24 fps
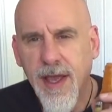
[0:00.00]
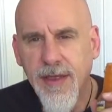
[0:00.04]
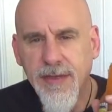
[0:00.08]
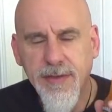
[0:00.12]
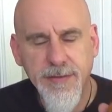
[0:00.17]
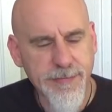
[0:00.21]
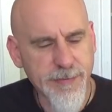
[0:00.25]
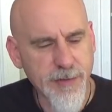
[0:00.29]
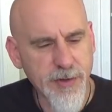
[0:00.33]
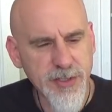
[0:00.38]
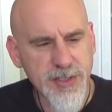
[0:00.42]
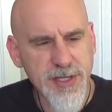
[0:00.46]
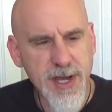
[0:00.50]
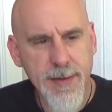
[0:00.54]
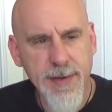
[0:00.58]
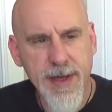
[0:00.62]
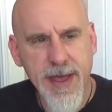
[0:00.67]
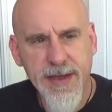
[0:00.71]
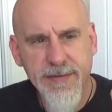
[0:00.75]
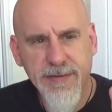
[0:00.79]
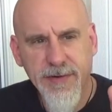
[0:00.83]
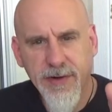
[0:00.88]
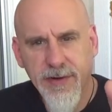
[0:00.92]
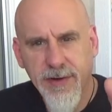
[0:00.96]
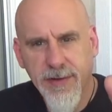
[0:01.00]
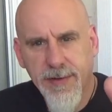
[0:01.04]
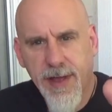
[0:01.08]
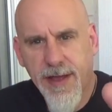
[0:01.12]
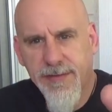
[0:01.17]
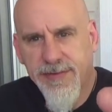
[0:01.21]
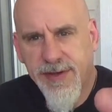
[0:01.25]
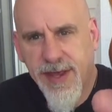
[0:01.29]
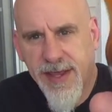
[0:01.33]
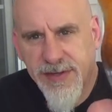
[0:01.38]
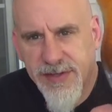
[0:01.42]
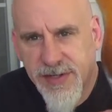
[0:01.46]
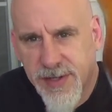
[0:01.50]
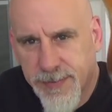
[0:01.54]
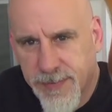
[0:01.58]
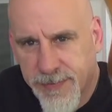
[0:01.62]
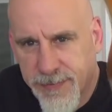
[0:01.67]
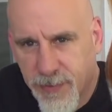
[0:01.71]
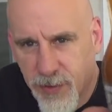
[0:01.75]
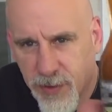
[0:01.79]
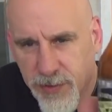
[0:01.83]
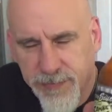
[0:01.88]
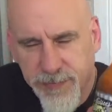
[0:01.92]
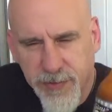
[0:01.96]
The first time I ever, I've tasted it
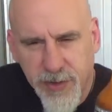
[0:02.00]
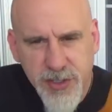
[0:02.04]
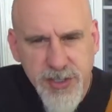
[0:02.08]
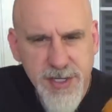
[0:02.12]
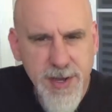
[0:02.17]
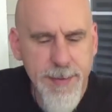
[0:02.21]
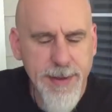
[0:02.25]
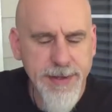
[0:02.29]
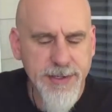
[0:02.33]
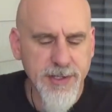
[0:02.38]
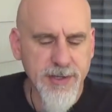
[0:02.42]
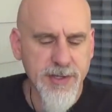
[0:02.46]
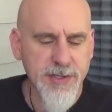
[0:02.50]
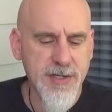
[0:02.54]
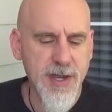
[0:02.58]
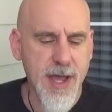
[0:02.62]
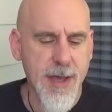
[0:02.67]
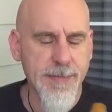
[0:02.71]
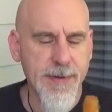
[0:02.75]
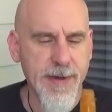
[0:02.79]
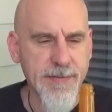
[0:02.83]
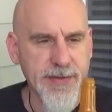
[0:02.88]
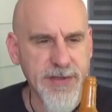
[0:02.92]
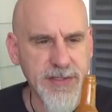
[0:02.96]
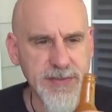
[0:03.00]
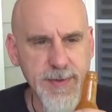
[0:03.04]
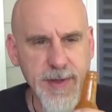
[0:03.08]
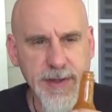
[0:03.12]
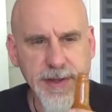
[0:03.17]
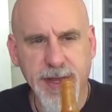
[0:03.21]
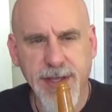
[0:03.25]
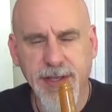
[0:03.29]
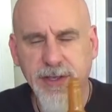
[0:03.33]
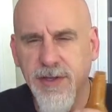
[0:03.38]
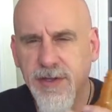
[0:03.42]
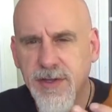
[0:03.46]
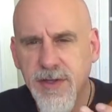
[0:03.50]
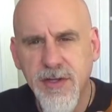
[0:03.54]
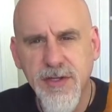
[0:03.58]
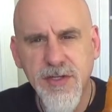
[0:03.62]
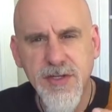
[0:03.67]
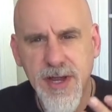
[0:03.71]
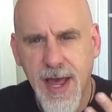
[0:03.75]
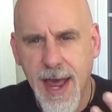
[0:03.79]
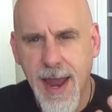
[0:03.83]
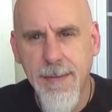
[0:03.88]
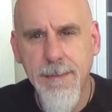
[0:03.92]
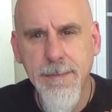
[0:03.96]
before. The first time I took the top off, I smelled. I could. There's
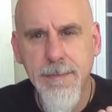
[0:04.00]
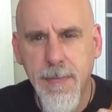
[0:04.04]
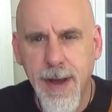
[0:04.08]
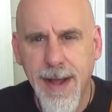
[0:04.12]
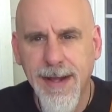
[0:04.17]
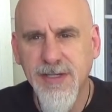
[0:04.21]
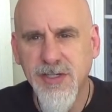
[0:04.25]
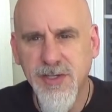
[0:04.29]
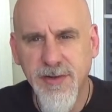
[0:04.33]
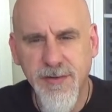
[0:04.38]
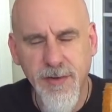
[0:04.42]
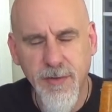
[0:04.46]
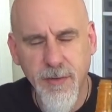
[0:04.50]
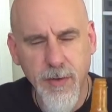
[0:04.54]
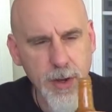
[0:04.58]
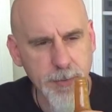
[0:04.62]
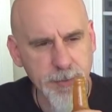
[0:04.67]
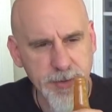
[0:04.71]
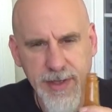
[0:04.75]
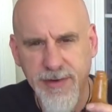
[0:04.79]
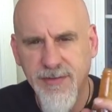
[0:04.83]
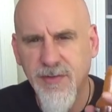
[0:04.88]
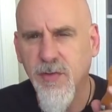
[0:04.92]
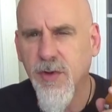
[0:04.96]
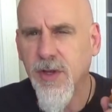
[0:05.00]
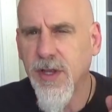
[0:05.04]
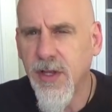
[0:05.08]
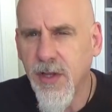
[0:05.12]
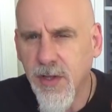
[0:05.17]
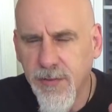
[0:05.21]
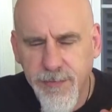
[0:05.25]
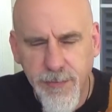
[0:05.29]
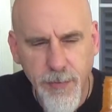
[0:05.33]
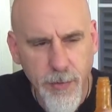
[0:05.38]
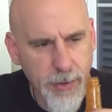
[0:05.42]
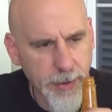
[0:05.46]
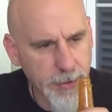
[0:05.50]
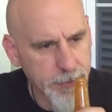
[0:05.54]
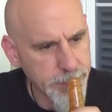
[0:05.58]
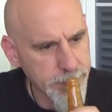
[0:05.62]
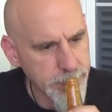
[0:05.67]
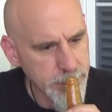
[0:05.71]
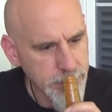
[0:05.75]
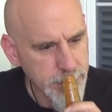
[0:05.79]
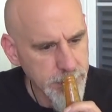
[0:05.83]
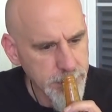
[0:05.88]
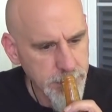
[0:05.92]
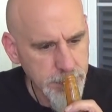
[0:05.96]
not much of an aroma. You have to really look for it.
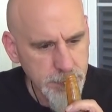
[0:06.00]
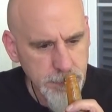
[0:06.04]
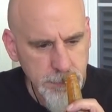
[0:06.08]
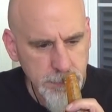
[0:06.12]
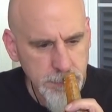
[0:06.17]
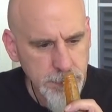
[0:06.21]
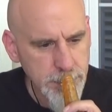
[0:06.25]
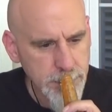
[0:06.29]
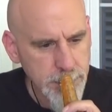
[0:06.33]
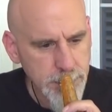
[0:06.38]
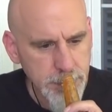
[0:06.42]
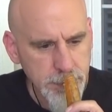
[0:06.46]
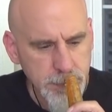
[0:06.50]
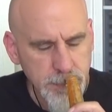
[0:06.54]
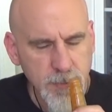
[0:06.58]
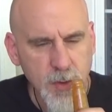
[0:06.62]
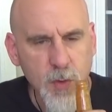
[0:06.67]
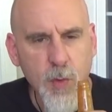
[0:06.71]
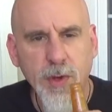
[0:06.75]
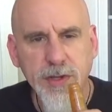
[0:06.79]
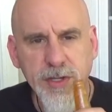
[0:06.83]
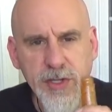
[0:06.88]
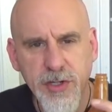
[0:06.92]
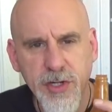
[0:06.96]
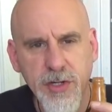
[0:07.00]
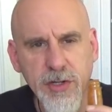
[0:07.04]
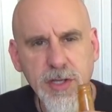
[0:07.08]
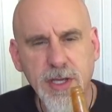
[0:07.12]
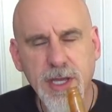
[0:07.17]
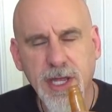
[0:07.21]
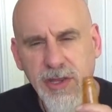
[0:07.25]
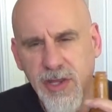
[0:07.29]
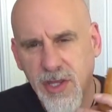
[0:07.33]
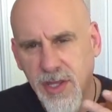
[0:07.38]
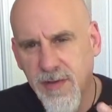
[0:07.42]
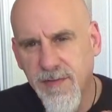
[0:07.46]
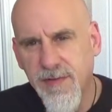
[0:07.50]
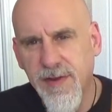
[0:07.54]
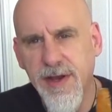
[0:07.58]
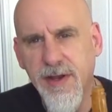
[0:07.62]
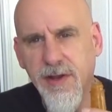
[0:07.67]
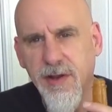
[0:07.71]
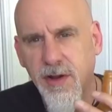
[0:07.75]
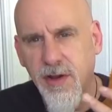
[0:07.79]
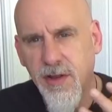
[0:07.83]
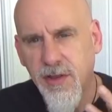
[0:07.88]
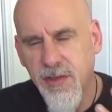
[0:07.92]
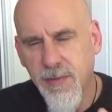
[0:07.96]
When you do, you get the
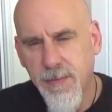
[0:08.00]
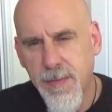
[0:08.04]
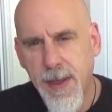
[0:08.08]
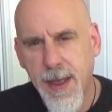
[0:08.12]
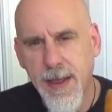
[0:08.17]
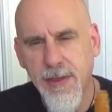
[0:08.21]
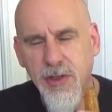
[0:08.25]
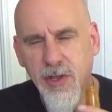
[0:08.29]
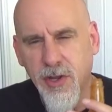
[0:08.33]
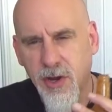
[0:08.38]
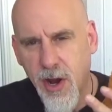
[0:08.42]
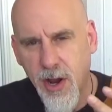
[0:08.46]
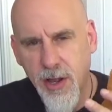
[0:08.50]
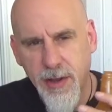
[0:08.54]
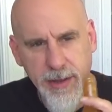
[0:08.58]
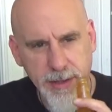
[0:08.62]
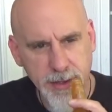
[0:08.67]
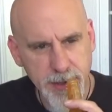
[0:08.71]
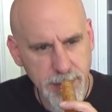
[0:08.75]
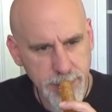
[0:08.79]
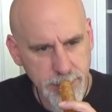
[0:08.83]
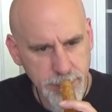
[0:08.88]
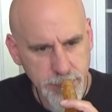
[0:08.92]
vinegar, the the garlic.